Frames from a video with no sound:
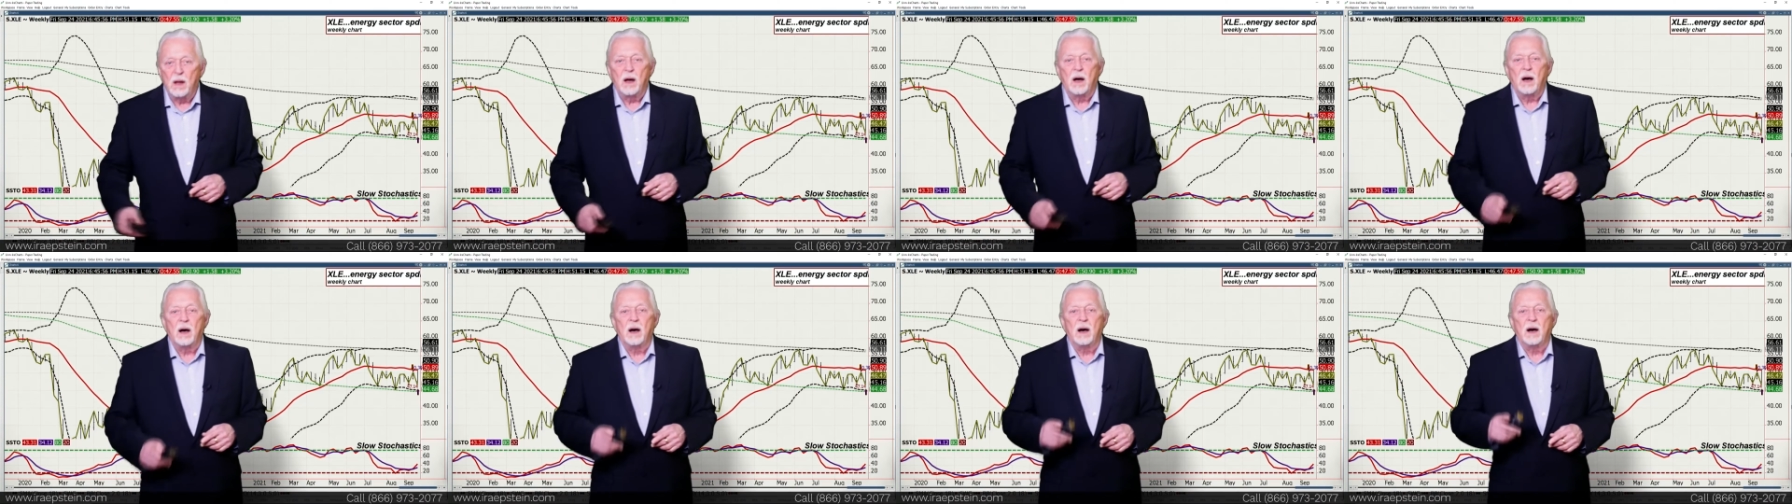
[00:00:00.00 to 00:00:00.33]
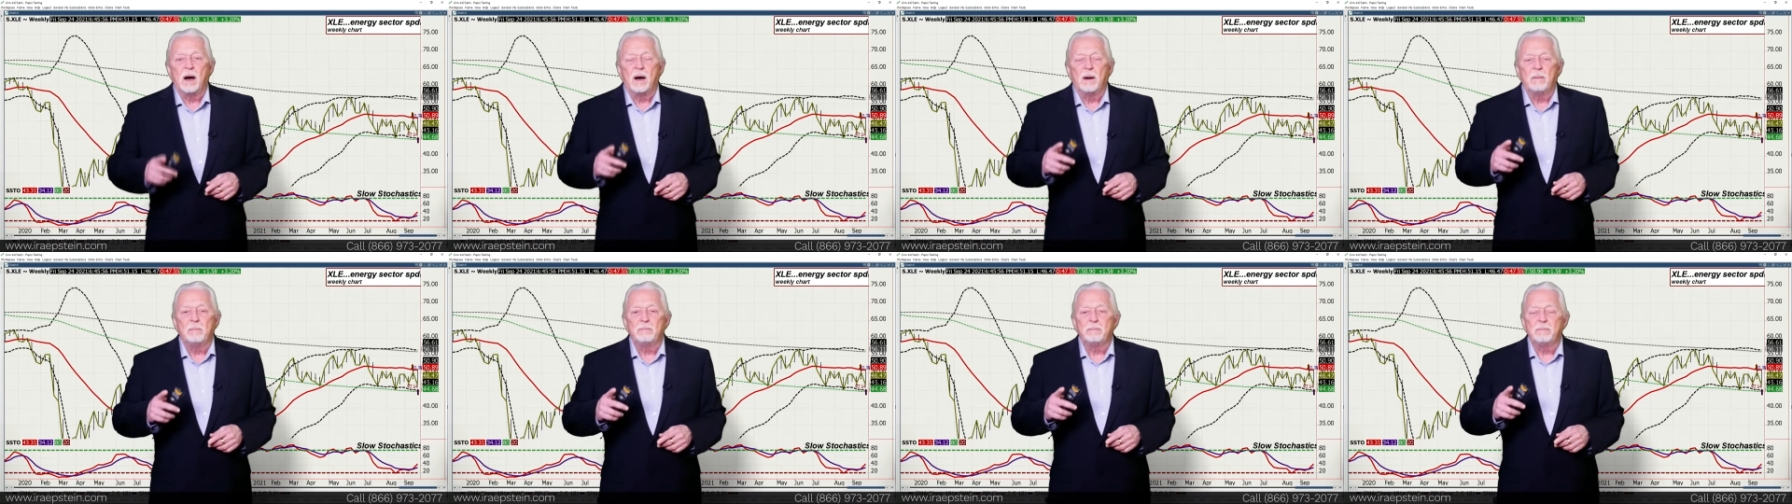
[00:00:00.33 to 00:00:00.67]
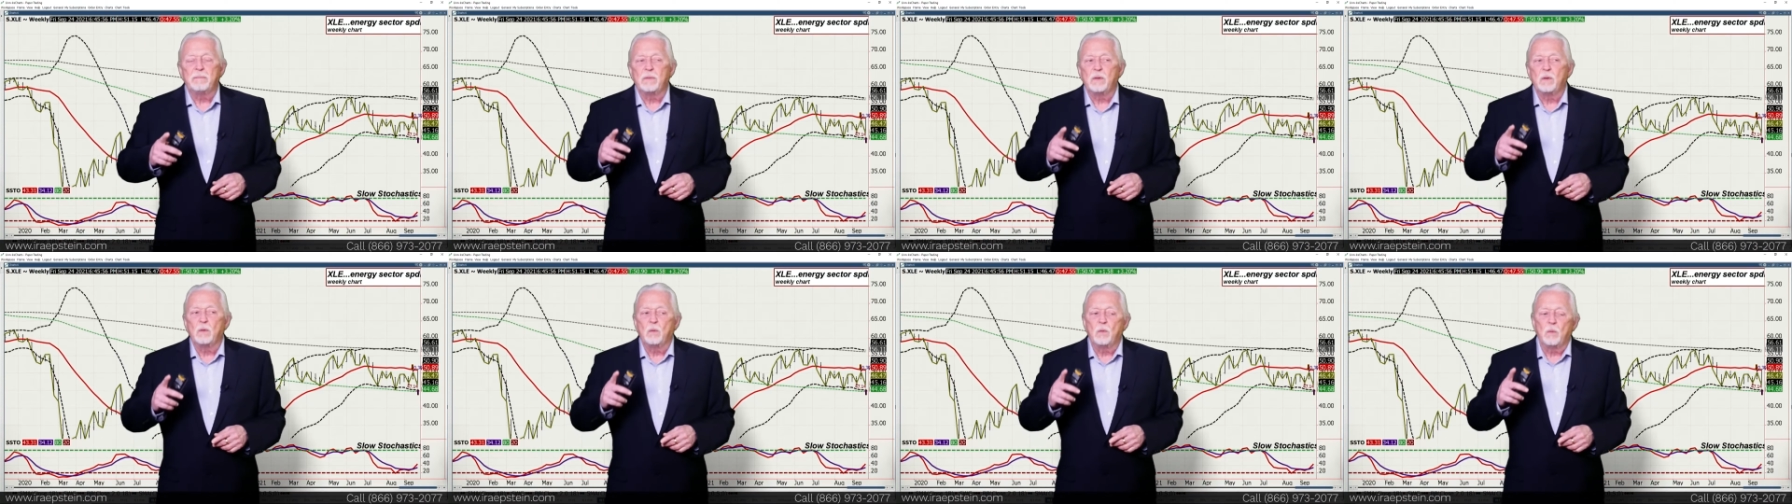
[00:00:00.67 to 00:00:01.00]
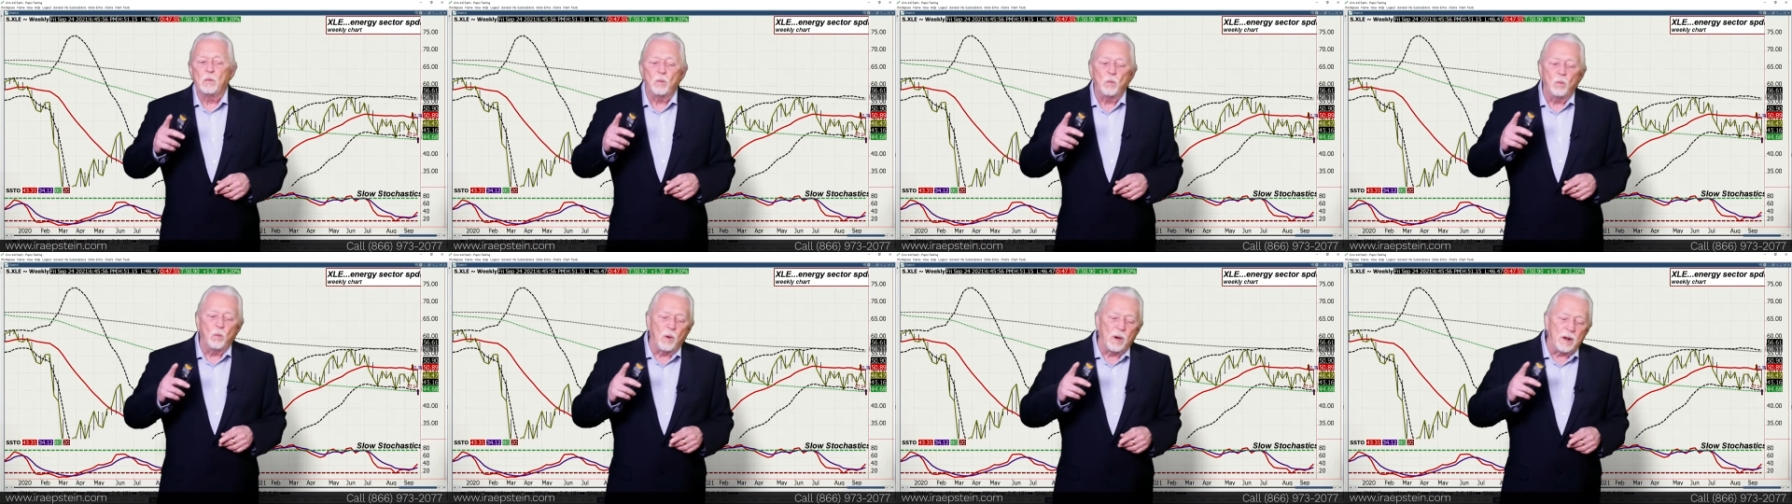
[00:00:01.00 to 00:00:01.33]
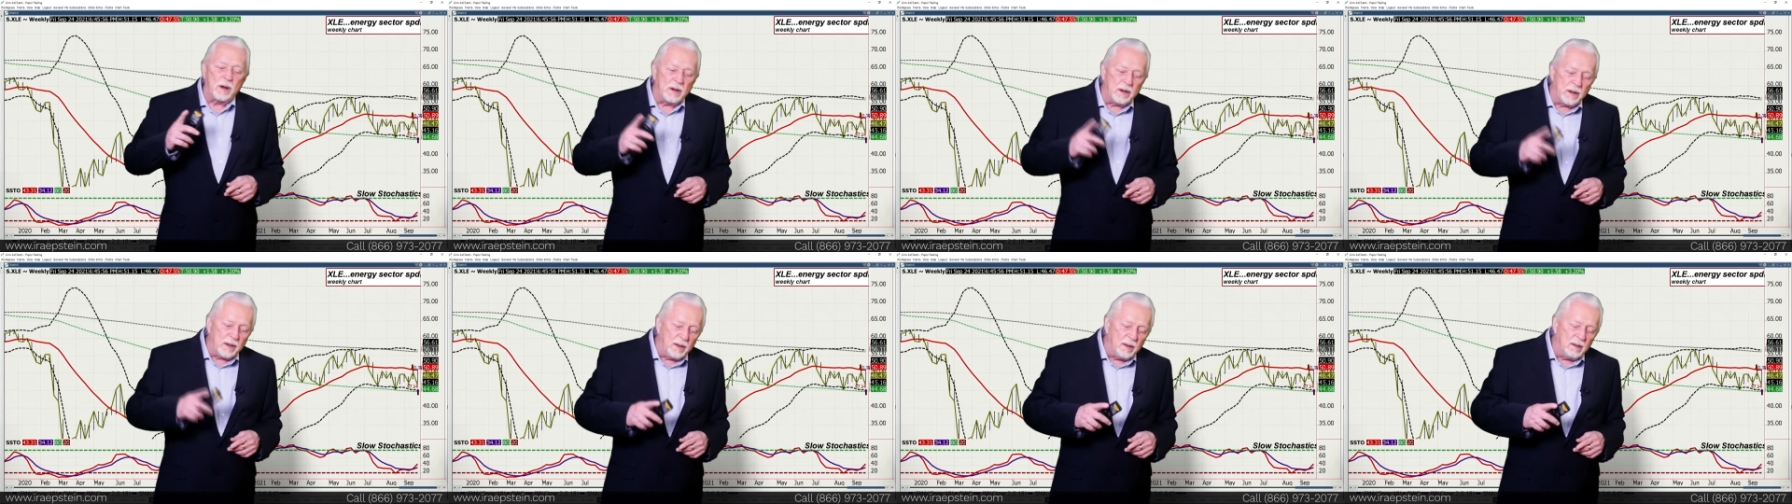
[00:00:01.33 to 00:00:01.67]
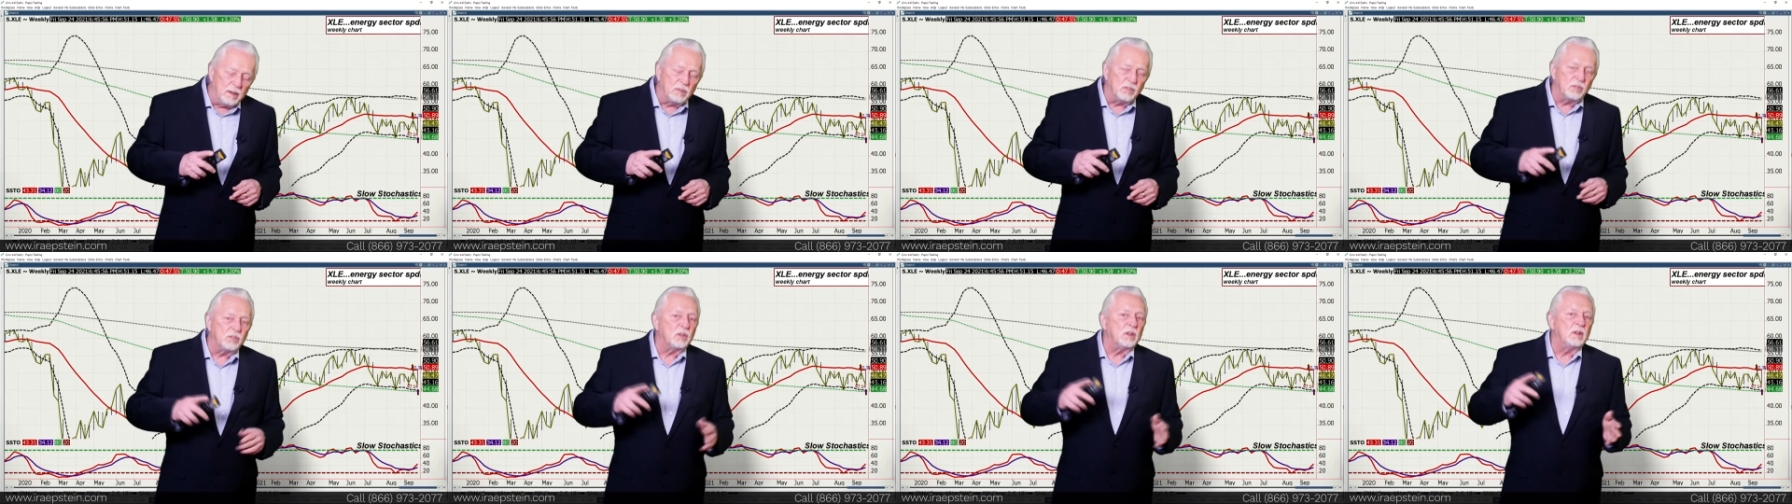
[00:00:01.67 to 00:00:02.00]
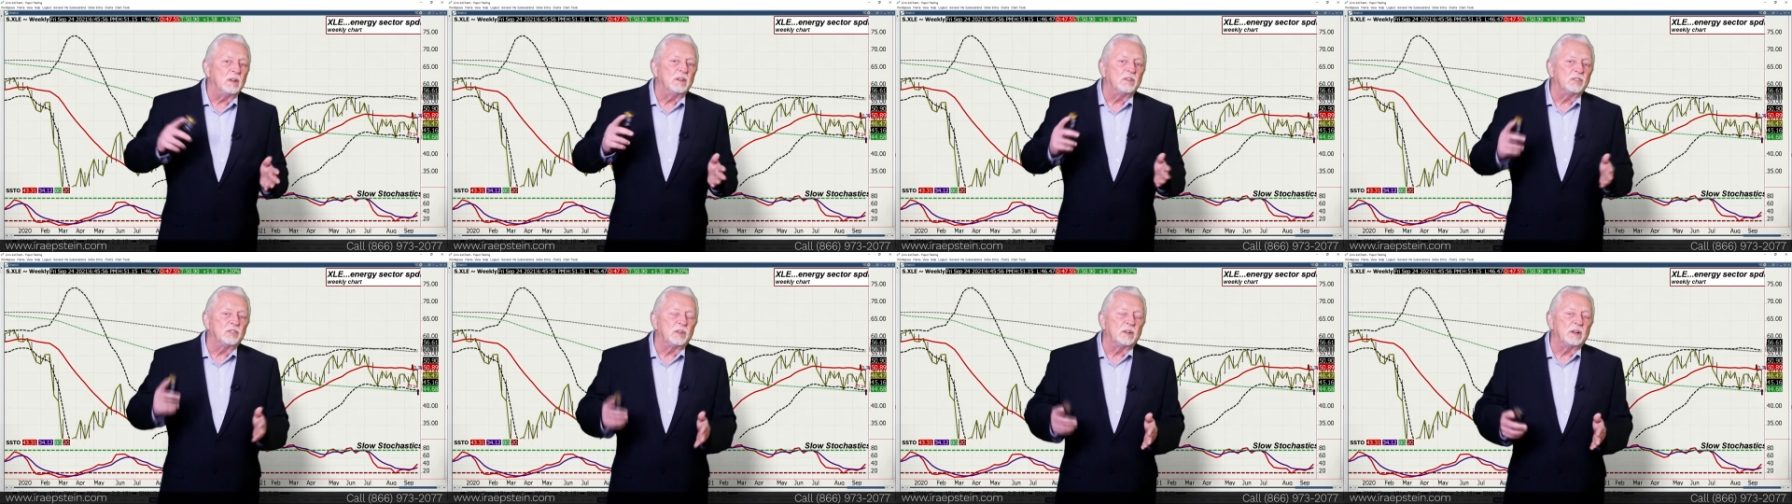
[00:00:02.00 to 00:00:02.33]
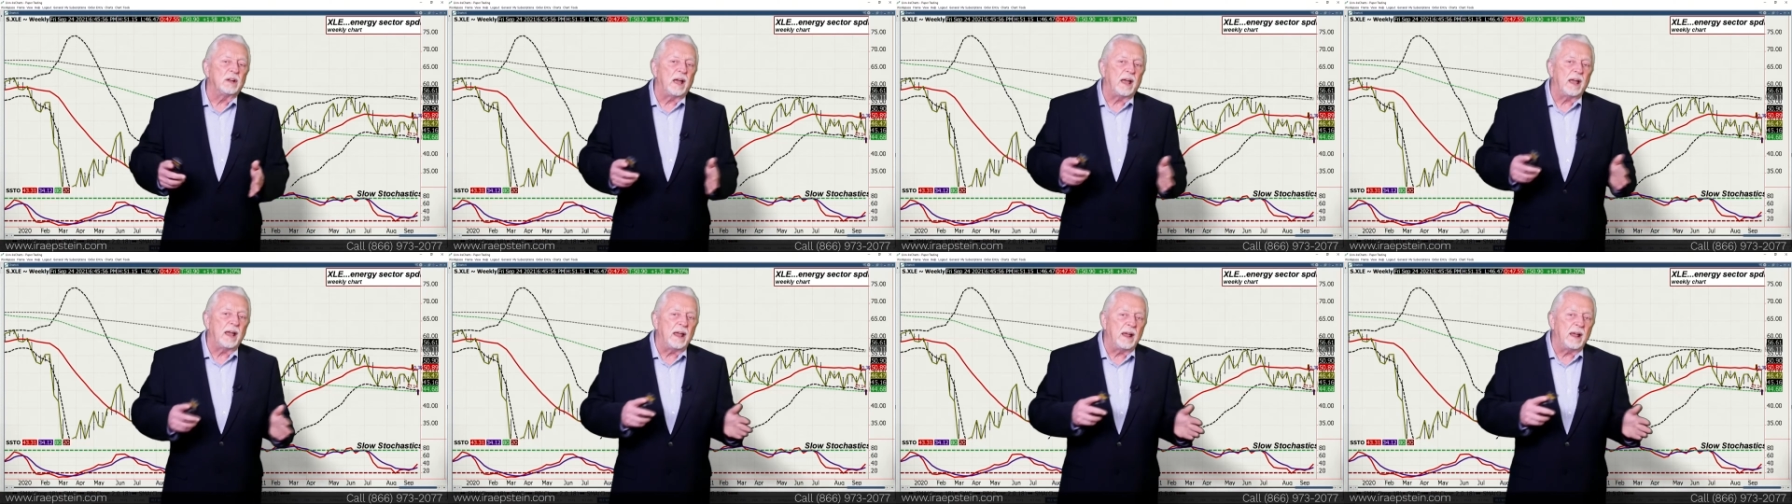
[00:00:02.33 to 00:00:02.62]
Um, what it is is an